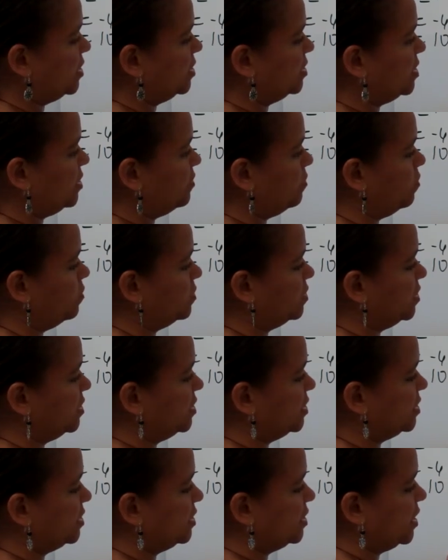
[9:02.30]
is equal to
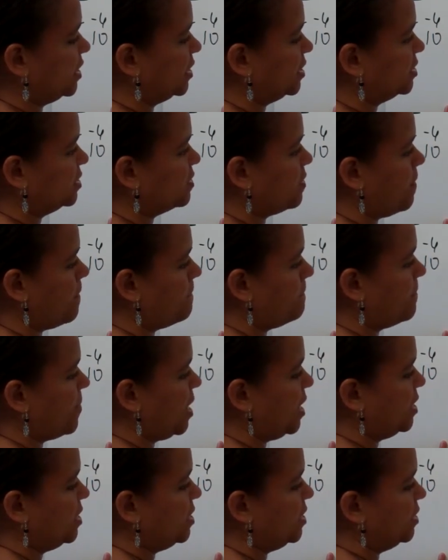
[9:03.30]
6
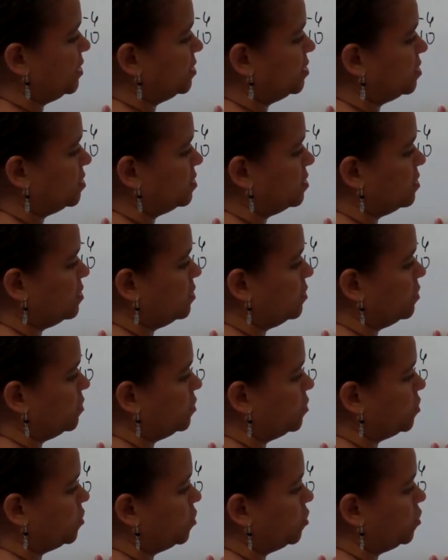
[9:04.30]
minus
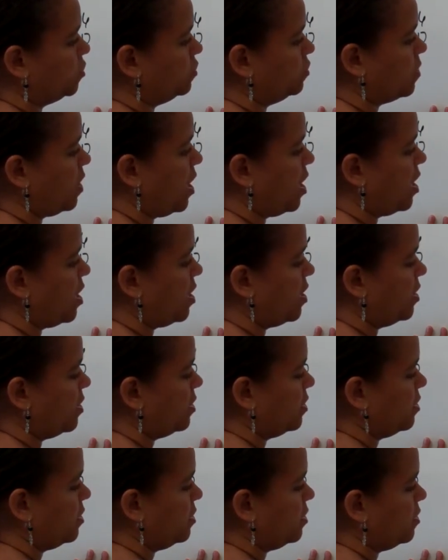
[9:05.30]
2i
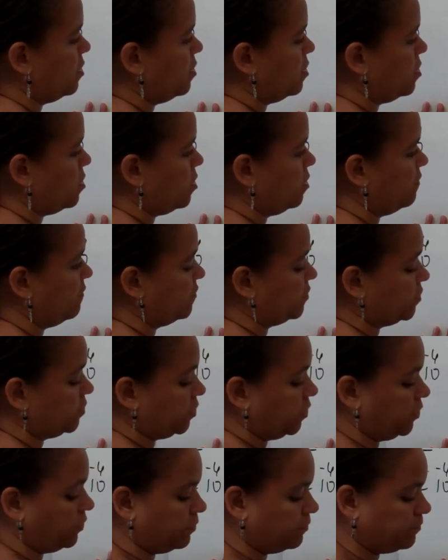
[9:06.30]
over 2.